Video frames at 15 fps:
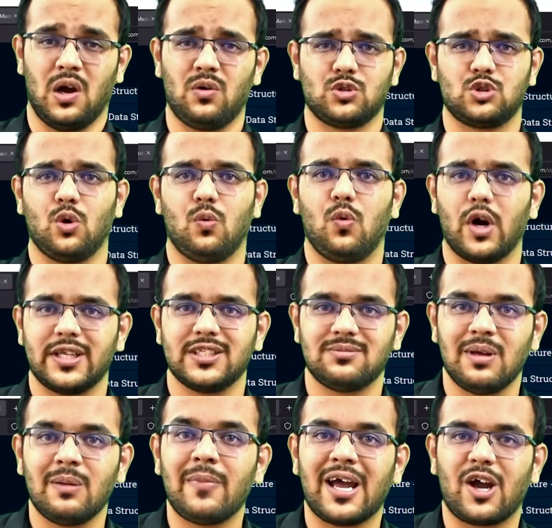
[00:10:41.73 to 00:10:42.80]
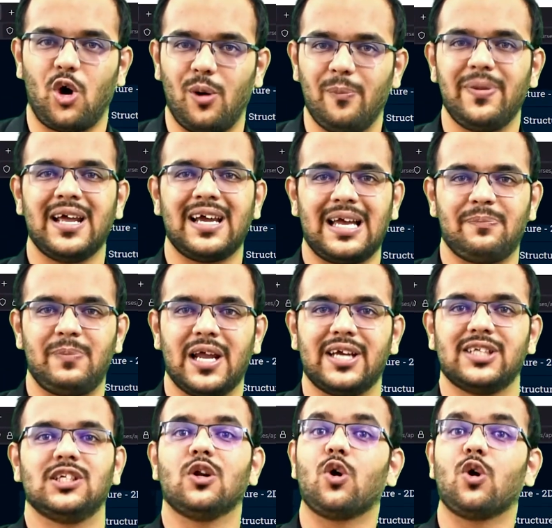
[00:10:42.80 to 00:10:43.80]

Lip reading: So what is meant by complex application?